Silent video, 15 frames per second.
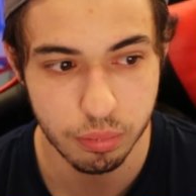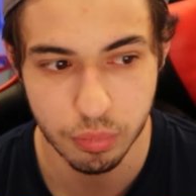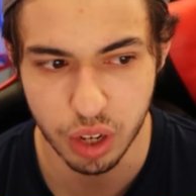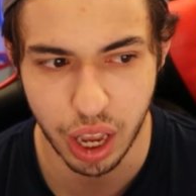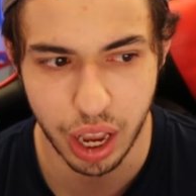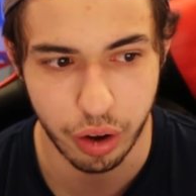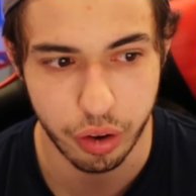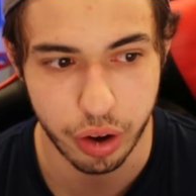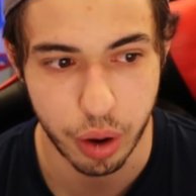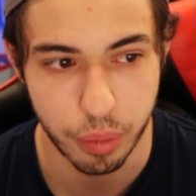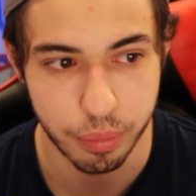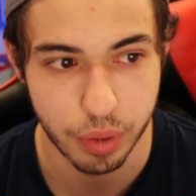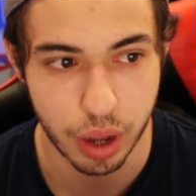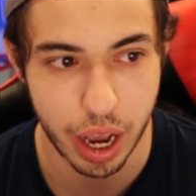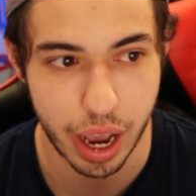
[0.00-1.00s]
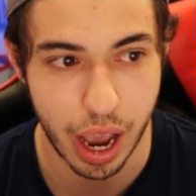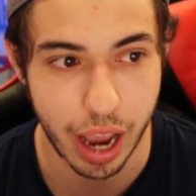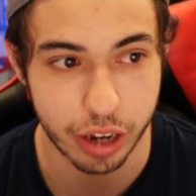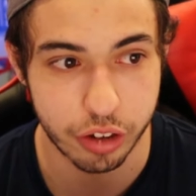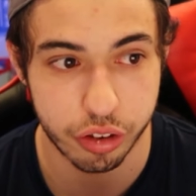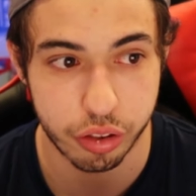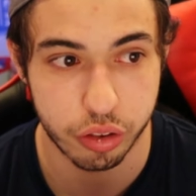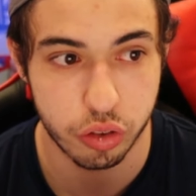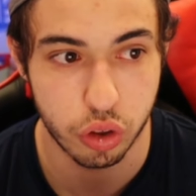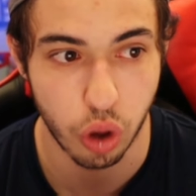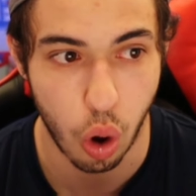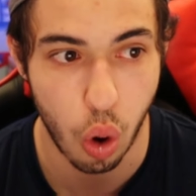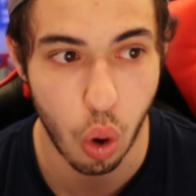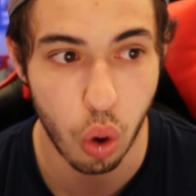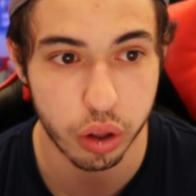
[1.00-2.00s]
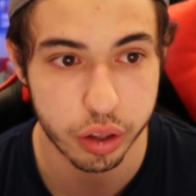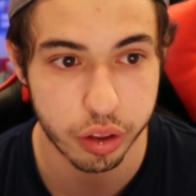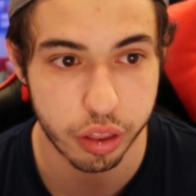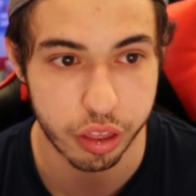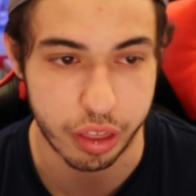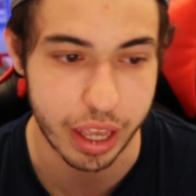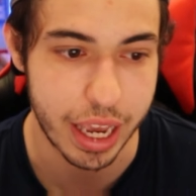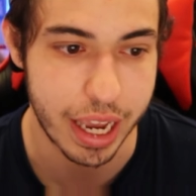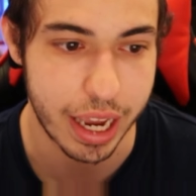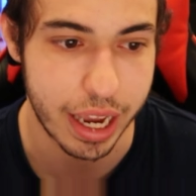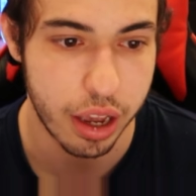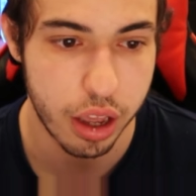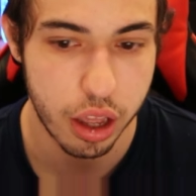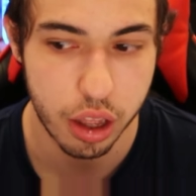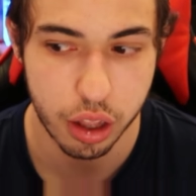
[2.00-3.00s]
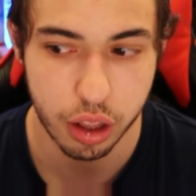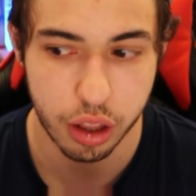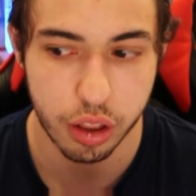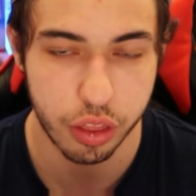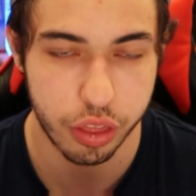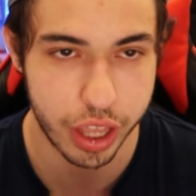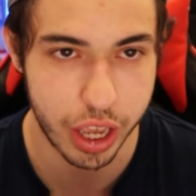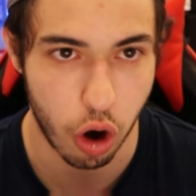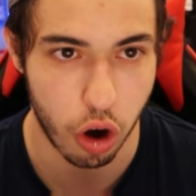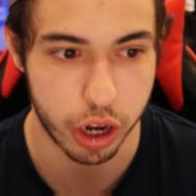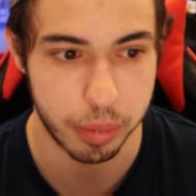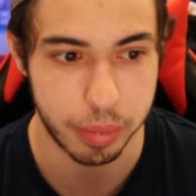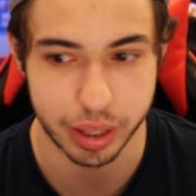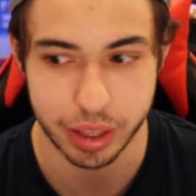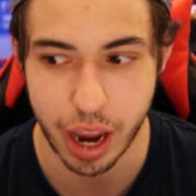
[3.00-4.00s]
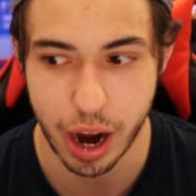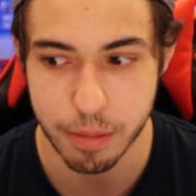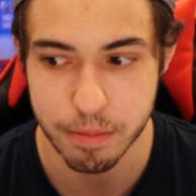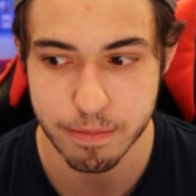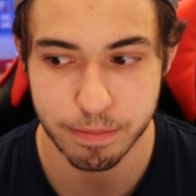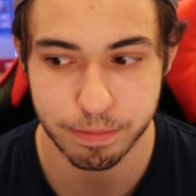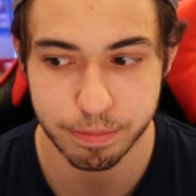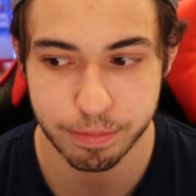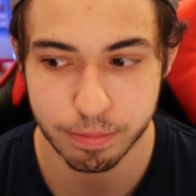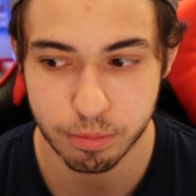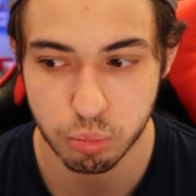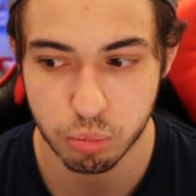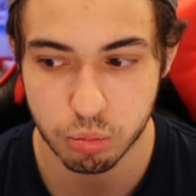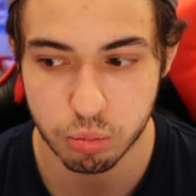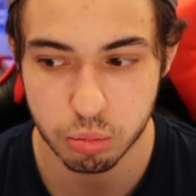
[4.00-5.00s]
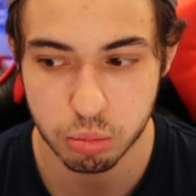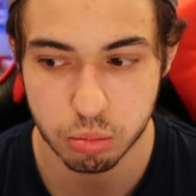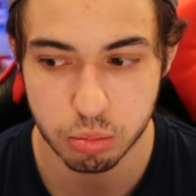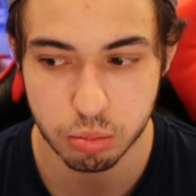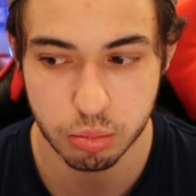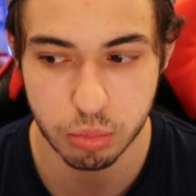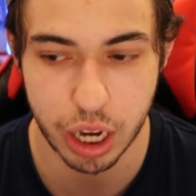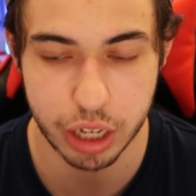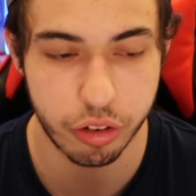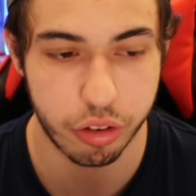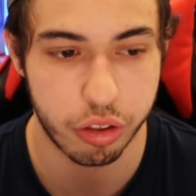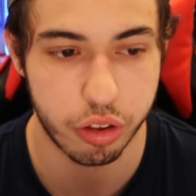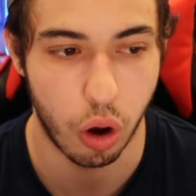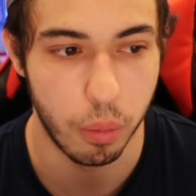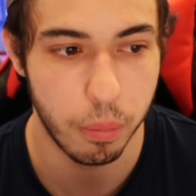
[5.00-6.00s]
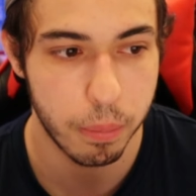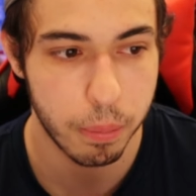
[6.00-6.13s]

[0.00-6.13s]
I don't know. I, I just don't see the argument there. I just don't.